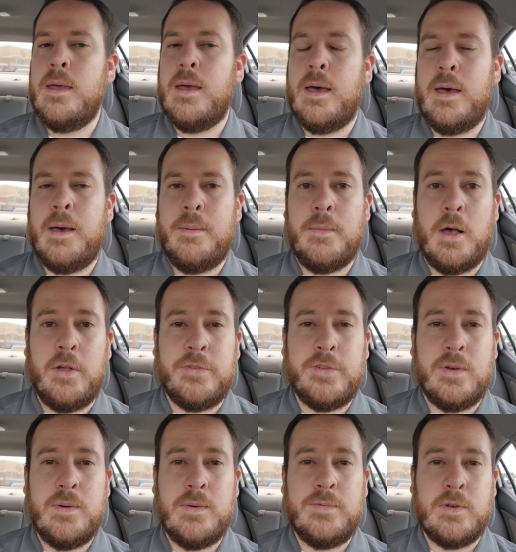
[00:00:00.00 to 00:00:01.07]

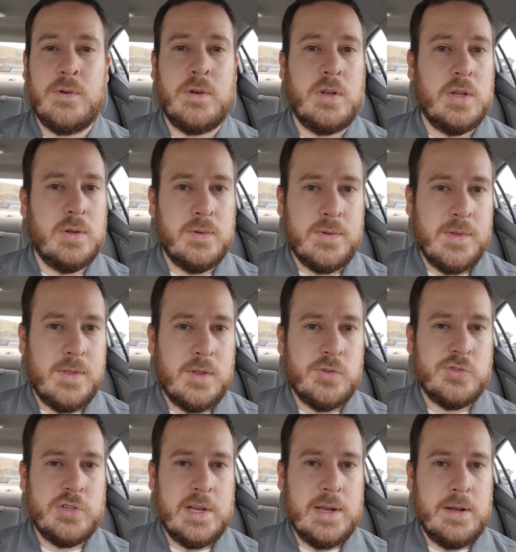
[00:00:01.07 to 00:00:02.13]
Also, if you're new to
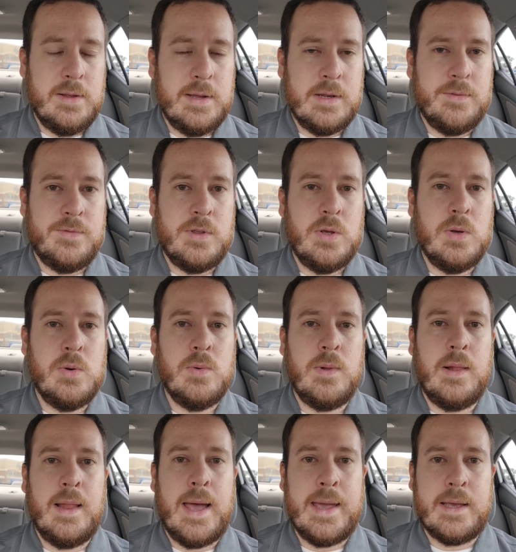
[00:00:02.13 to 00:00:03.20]
this channel, and if you
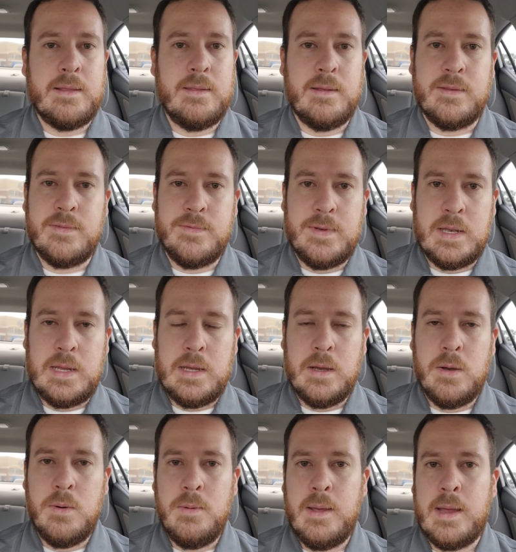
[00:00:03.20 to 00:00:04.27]
like this
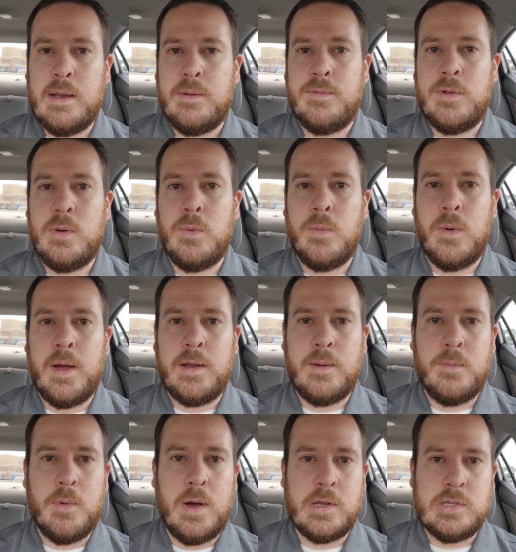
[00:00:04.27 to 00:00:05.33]
video, and if you wind
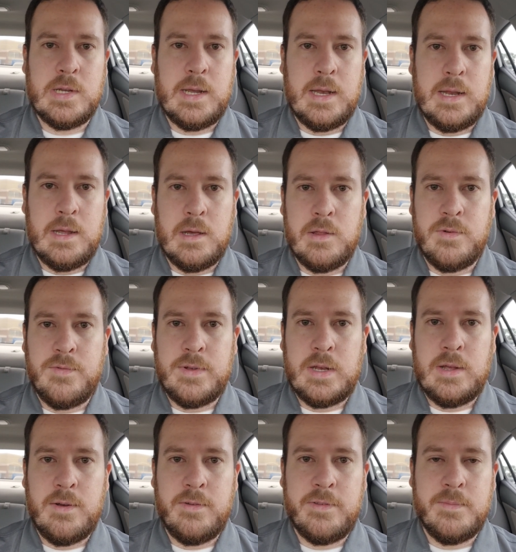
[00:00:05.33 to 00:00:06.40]
up watching any other
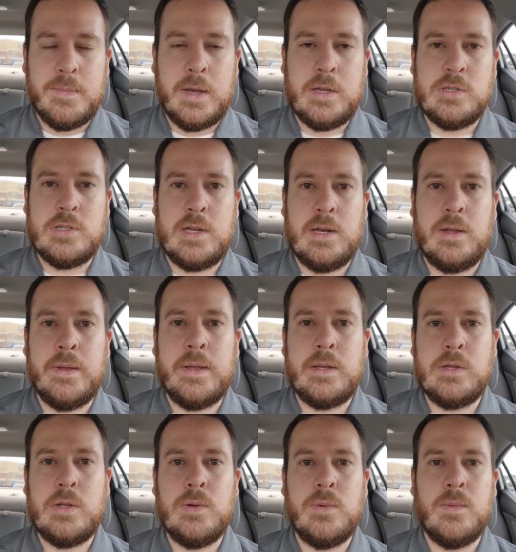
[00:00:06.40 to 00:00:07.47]
videos on my channel
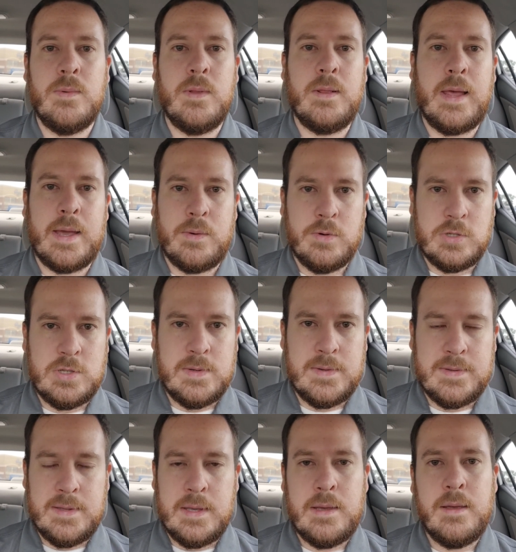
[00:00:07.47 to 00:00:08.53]
and you like what you
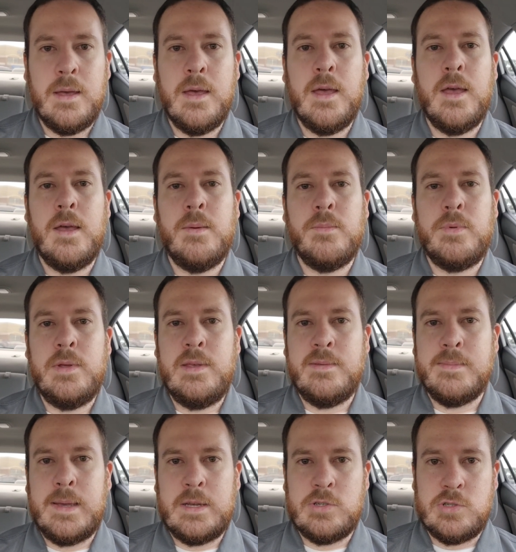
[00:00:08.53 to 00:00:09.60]
see,
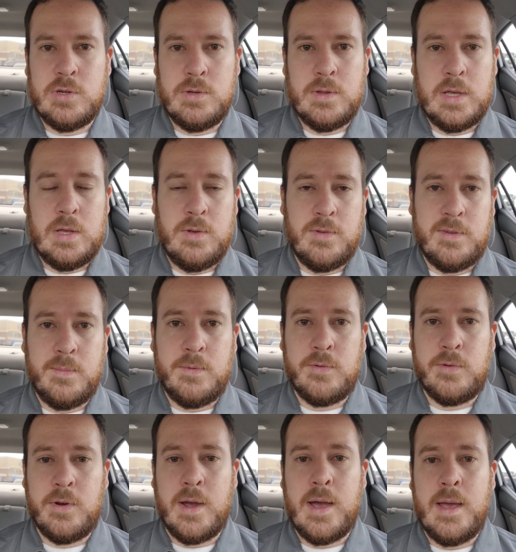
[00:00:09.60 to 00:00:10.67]
please make sure that you
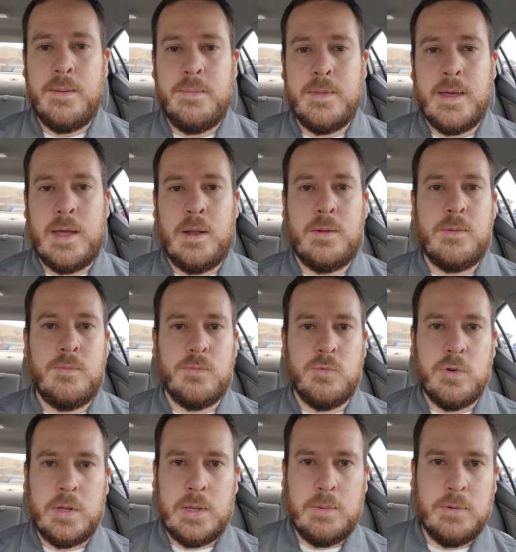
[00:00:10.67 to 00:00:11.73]
subscribe. That
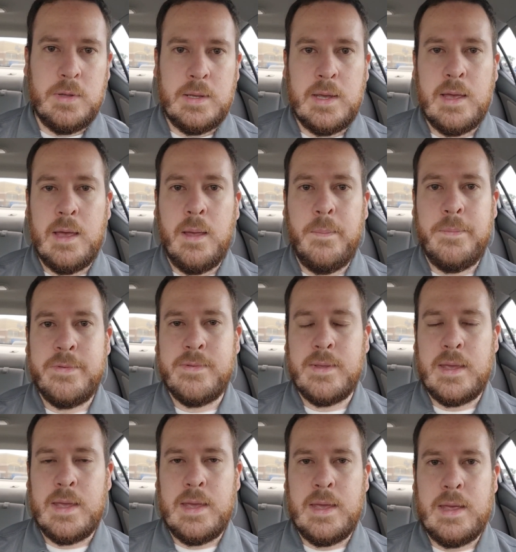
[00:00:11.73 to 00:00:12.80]
really helps.
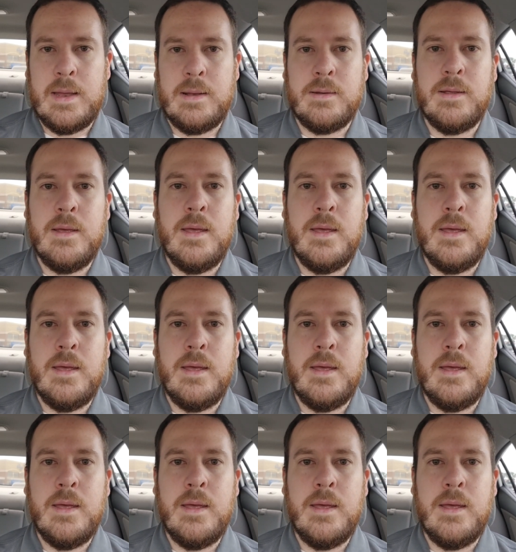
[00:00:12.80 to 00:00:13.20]
And